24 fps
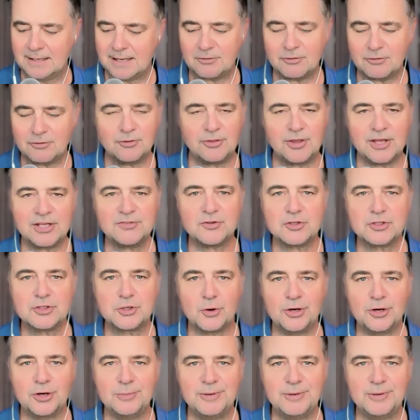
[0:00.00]
Captain, thanks for
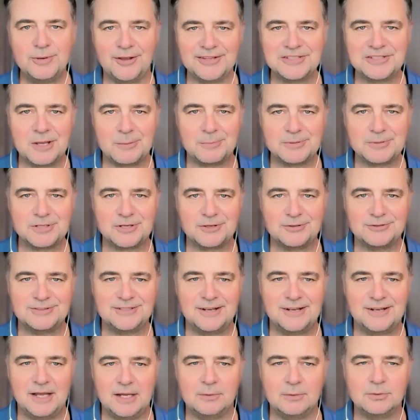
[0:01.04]
joining me on this episode
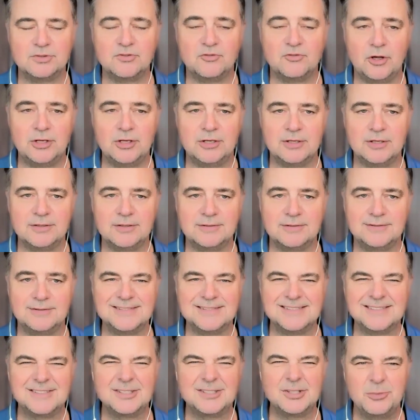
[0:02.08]
today. It was fun to
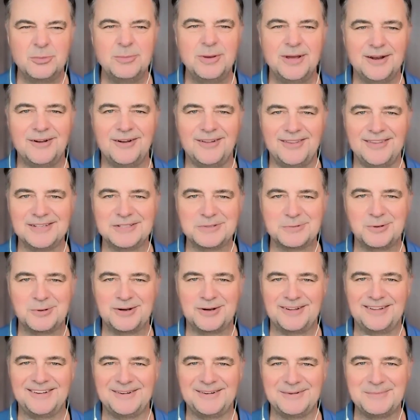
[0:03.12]
zoom in on this
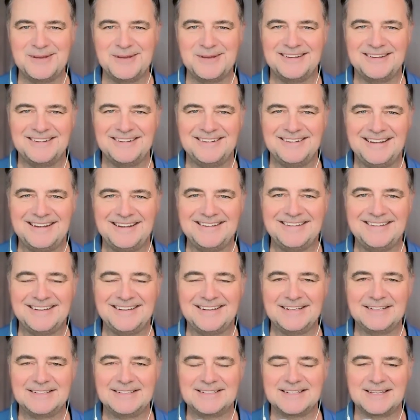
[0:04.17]
one a little bit and
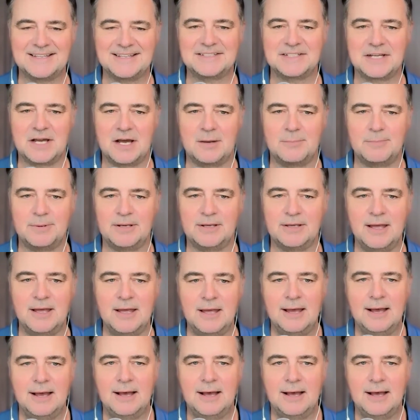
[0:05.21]
dig into the topic.